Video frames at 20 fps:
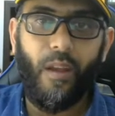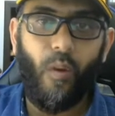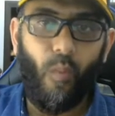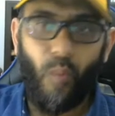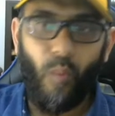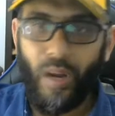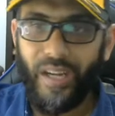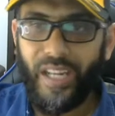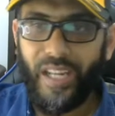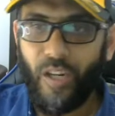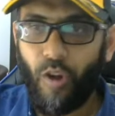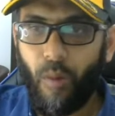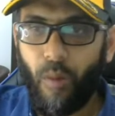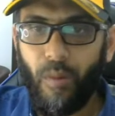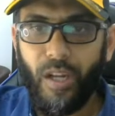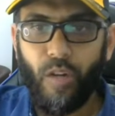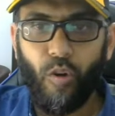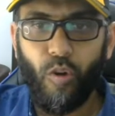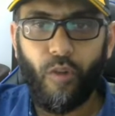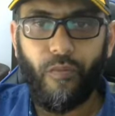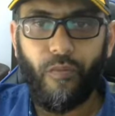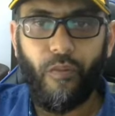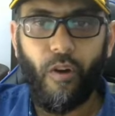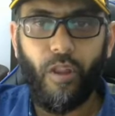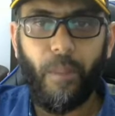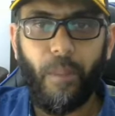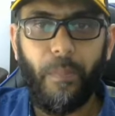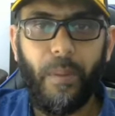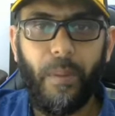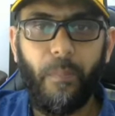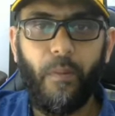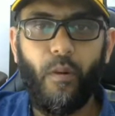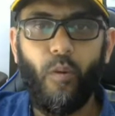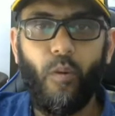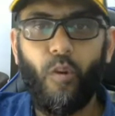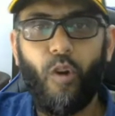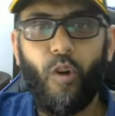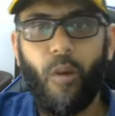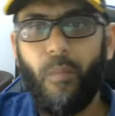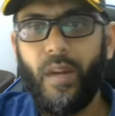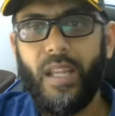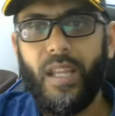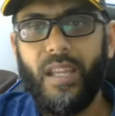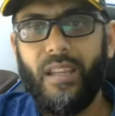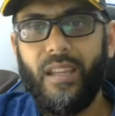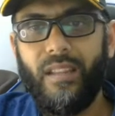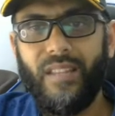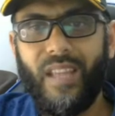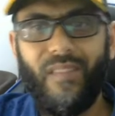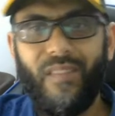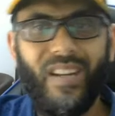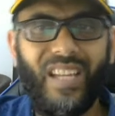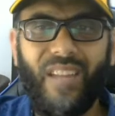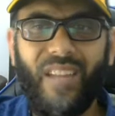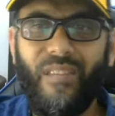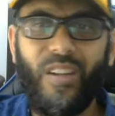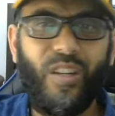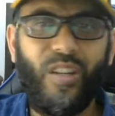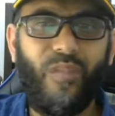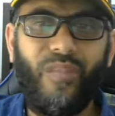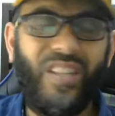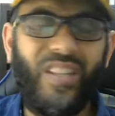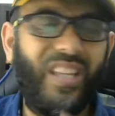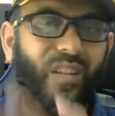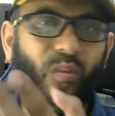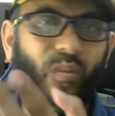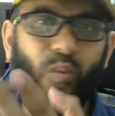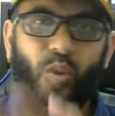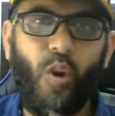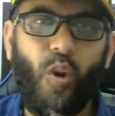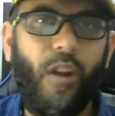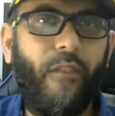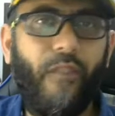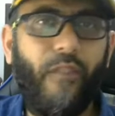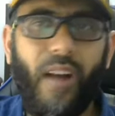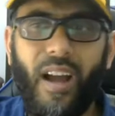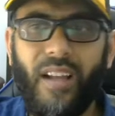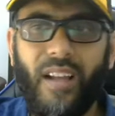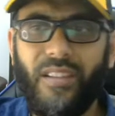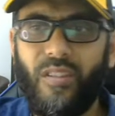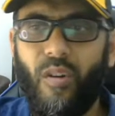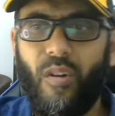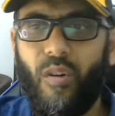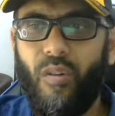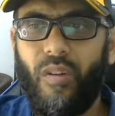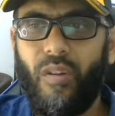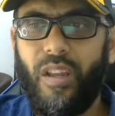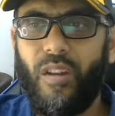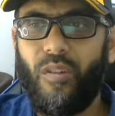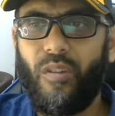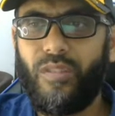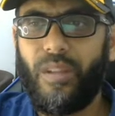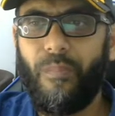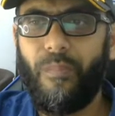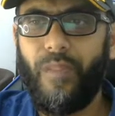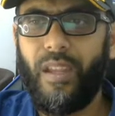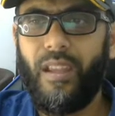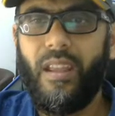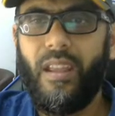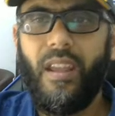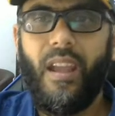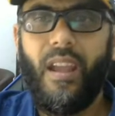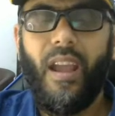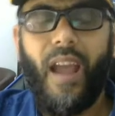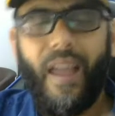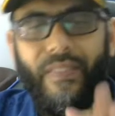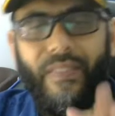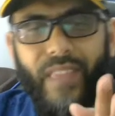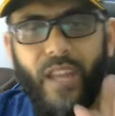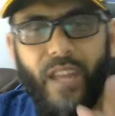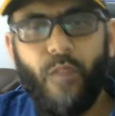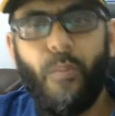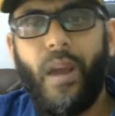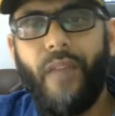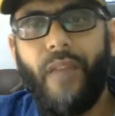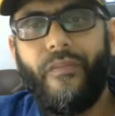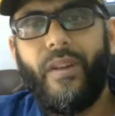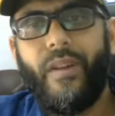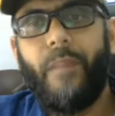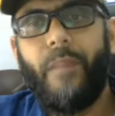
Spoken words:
They normally look for the people who normally they will give it within 24 hours or something, and then you buy from